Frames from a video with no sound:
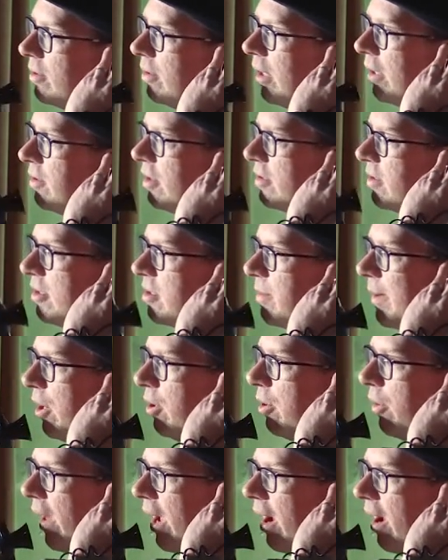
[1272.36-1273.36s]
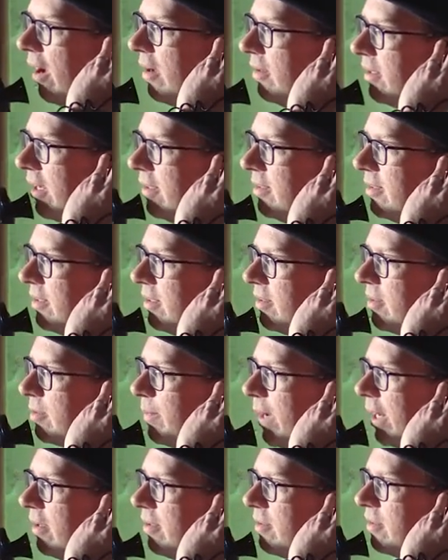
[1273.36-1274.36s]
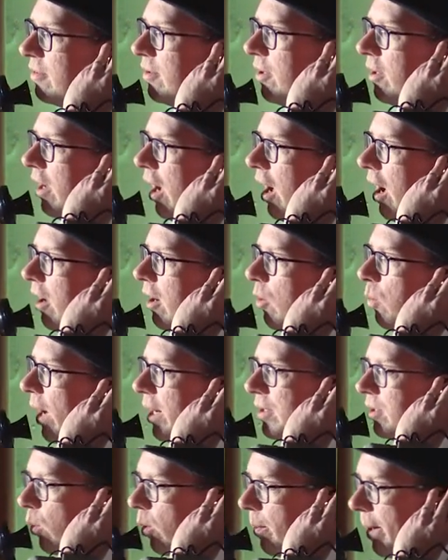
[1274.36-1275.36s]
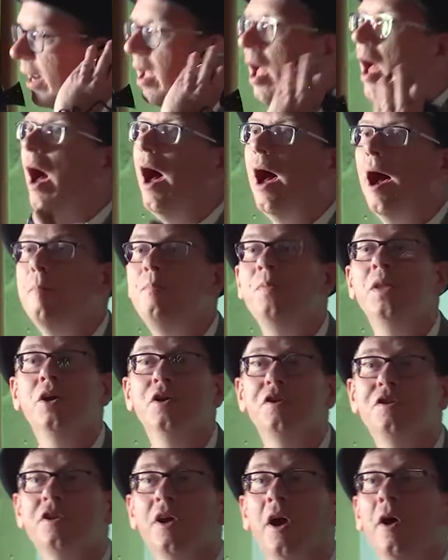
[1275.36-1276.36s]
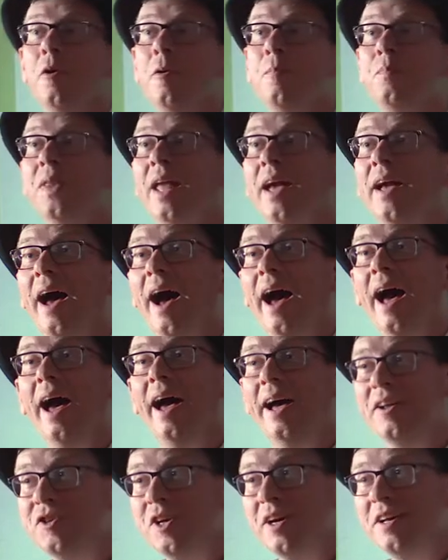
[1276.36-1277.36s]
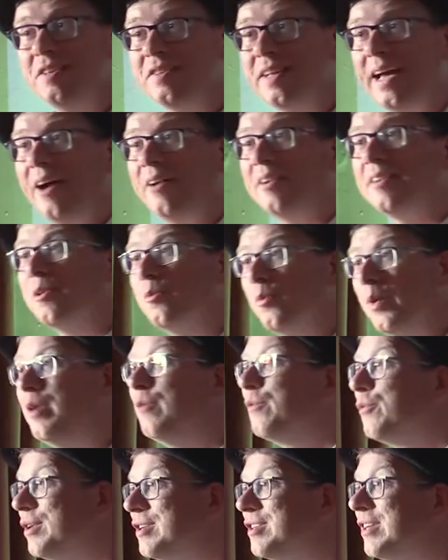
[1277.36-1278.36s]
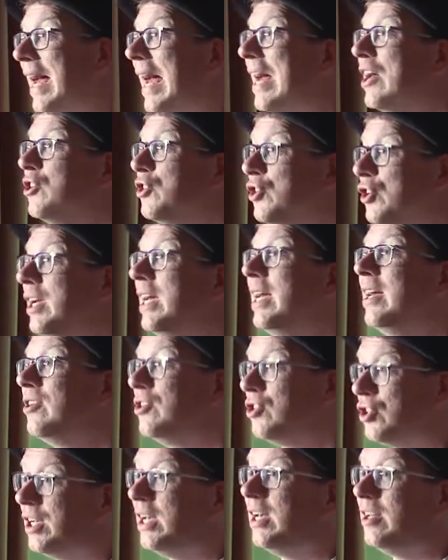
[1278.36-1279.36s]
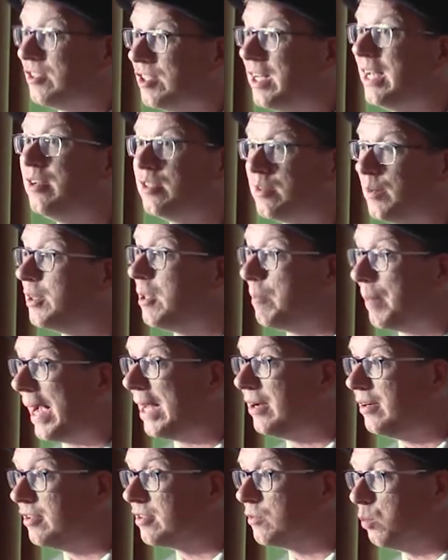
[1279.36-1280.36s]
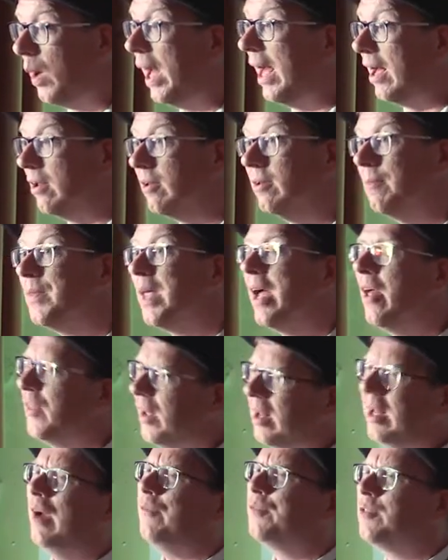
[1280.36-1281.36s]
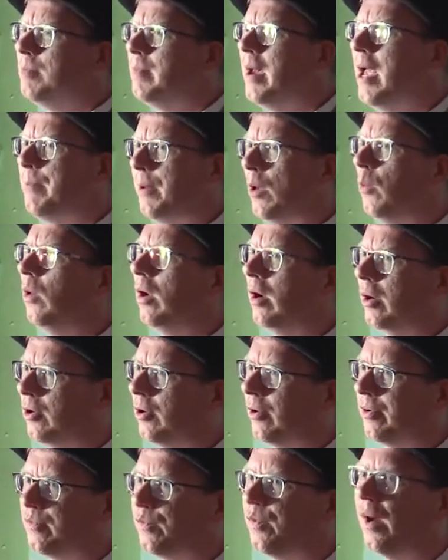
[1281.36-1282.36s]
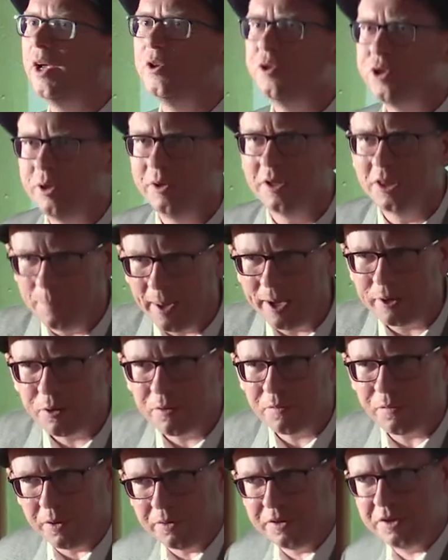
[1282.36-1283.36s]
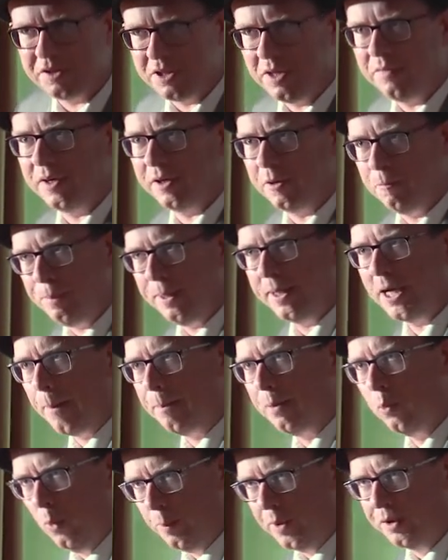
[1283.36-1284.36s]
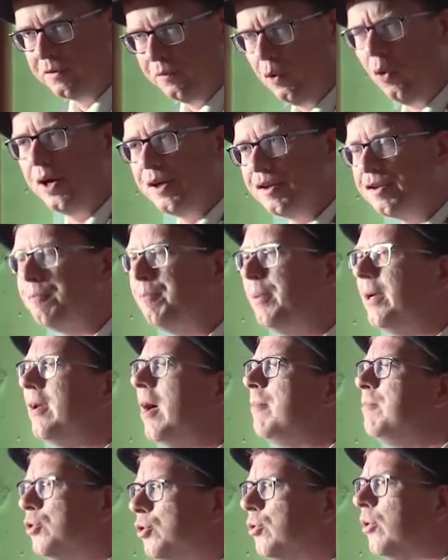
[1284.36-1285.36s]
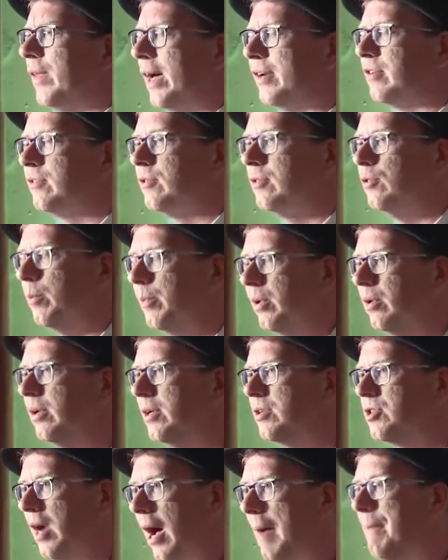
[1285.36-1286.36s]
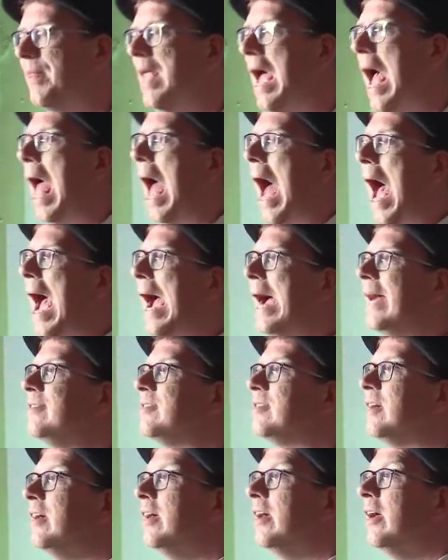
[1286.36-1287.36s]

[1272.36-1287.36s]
It doesn't matter who they are. It doesn't matter. It's Arla White. Don't worry about it. Um, so uh, it turns out that Winifred Sayer, she, she sings with the band as well. They'll have to maybe work on fine-tuning the microphone to see if it can pick up a woman's voice, but I'm sure that's doable in time. And